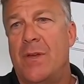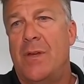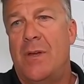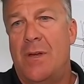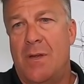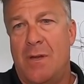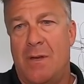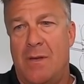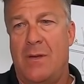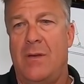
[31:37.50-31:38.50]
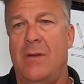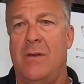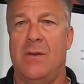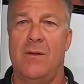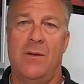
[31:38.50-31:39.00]
Uh, either that or
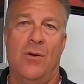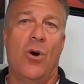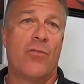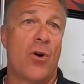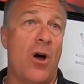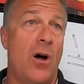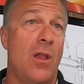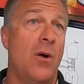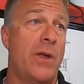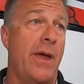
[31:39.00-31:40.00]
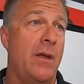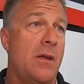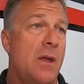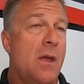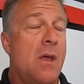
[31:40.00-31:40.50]
maybe both. Overall, okay. yeah.